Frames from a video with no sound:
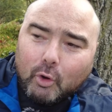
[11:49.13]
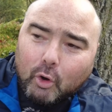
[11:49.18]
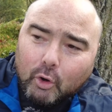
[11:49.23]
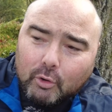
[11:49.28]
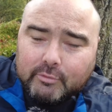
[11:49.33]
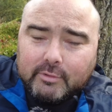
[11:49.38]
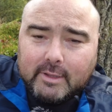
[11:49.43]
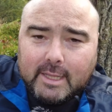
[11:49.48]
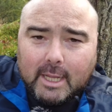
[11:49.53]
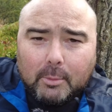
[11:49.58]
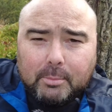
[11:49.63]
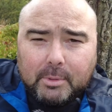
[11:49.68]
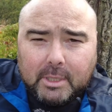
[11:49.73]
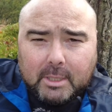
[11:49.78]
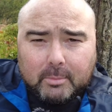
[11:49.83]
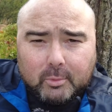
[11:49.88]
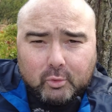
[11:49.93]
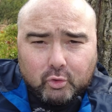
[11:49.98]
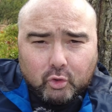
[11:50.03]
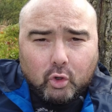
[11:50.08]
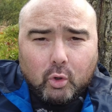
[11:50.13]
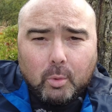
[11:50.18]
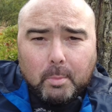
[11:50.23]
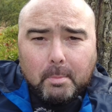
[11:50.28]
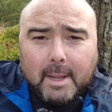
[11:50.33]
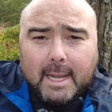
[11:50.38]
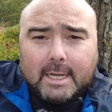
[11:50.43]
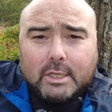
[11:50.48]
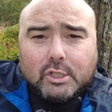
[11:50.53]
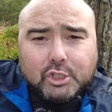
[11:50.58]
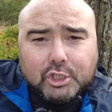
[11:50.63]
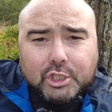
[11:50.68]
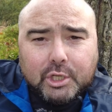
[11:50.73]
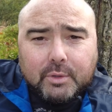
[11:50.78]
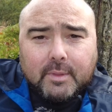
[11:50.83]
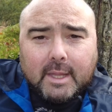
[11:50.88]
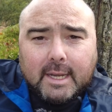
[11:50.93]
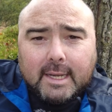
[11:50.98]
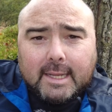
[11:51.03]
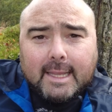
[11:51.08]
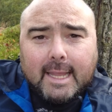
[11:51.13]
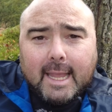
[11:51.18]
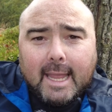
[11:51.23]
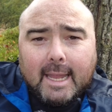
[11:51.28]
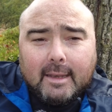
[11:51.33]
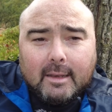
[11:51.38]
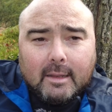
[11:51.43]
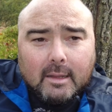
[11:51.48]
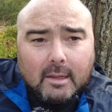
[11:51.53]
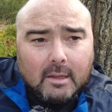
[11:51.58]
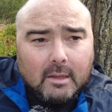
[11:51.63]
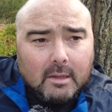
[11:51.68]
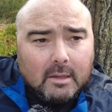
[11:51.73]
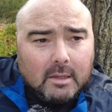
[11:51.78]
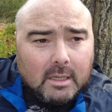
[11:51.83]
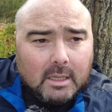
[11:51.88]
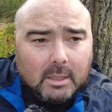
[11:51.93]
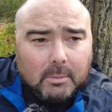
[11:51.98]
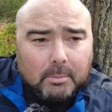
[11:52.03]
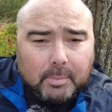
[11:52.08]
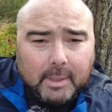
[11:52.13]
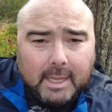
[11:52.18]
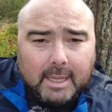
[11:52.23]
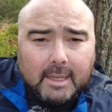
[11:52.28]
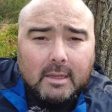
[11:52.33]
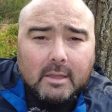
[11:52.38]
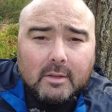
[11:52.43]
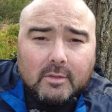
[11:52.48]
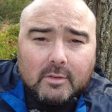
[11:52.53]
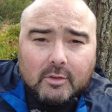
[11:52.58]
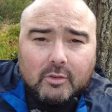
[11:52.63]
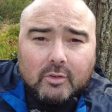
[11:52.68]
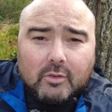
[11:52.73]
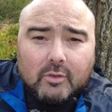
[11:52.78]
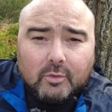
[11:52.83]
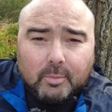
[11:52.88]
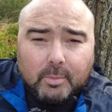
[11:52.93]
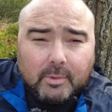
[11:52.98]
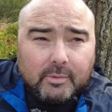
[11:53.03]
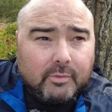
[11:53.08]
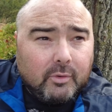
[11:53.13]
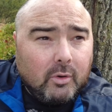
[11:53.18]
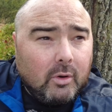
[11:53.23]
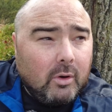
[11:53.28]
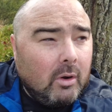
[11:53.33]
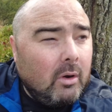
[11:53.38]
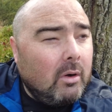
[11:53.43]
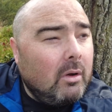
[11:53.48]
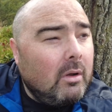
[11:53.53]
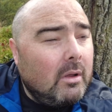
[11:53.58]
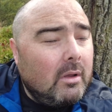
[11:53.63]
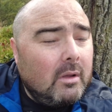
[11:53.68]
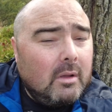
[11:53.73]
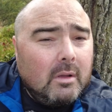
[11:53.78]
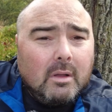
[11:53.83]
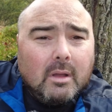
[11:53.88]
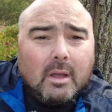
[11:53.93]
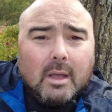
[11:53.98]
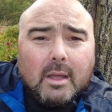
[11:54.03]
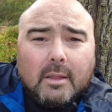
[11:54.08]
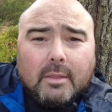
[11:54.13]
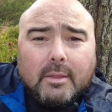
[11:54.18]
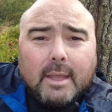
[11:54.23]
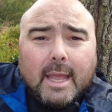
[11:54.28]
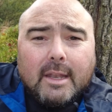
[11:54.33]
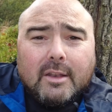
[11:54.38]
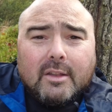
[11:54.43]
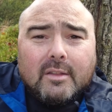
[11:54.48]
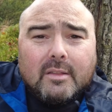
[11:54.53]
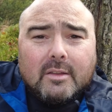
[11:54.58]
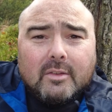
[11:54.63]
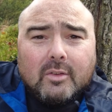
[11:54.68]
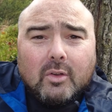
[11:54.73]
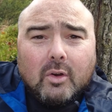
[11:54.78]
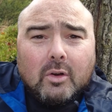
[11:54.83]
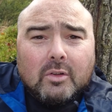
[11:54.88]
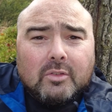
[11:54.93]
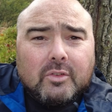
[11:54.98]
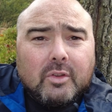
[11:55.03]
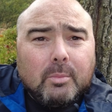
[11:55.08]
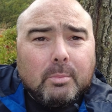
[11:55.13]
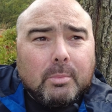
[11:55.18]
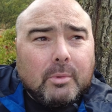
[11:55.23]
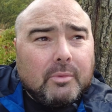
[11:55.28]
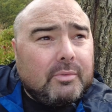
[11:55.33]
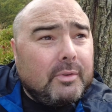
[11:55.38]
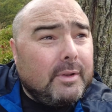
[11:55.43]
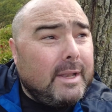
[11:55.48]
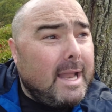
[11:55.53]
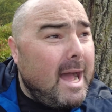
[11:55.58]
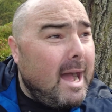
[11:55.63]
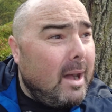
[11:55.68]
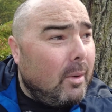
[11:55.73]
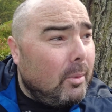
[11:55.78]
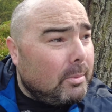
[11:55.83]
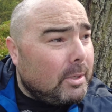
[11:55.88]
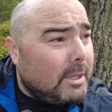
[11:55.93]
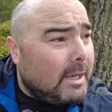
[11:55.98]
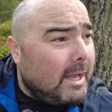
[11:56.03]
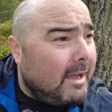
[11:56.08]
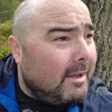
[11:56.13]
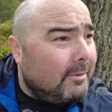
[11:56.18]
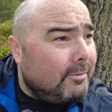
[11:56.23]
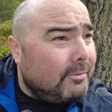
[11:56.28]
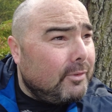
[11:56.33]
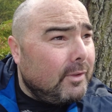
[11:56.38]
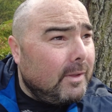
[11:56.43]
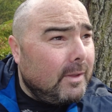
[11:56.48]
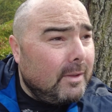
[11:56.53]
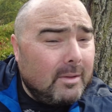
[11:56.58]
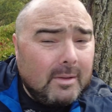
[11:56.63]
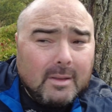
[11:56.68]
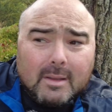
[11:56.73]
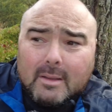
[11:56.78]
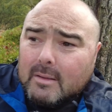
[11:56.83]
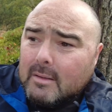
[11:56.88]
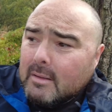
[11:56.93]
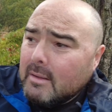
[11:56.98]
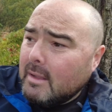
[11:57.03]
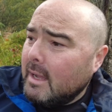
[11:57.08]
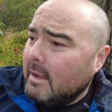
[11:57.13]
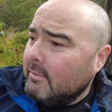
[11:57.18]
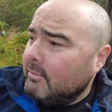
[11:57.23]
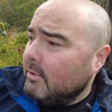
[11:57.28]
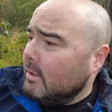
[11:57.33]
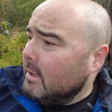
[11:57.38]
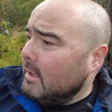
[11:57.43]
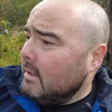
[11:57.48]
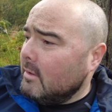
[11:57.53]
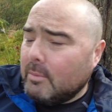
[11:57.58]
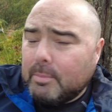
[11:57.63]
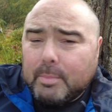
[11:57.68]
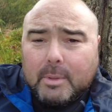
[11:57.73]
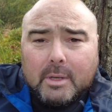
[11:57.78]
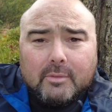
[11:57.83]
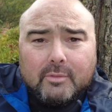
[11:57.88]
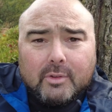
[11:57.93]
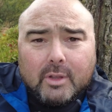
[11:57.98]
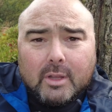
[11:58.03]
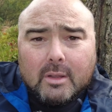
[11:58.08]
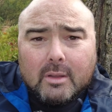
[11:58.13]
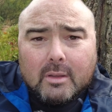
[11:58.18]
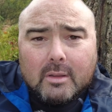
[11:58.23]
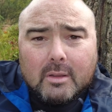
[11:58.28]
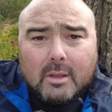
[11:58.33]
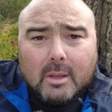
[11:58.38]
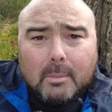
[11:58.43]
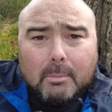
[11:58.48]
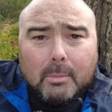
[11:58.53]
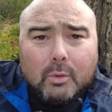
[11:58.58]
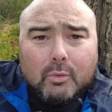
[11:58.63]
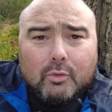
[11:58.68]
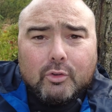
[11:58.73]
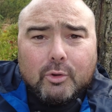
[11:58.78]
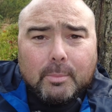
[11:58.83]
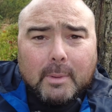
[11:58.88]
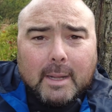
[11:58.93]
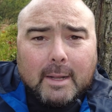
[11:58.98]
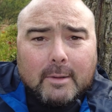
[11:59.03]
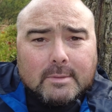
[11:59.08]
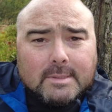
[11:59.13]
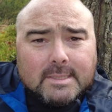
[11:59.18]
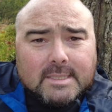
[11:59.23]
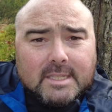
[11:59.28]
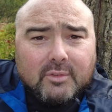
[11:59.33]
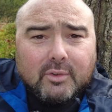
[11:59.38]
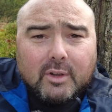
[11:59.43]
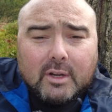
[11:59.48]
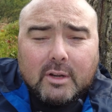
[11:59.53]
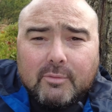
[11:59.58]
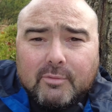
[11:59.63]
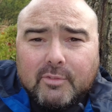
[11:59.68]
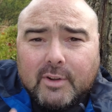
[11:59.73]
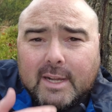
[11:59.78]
Hopefully I'll be able to come back and shoot that again in better conditions before the end of this autumn, but for now I'm going to have a little bit of a mooch about and see if I can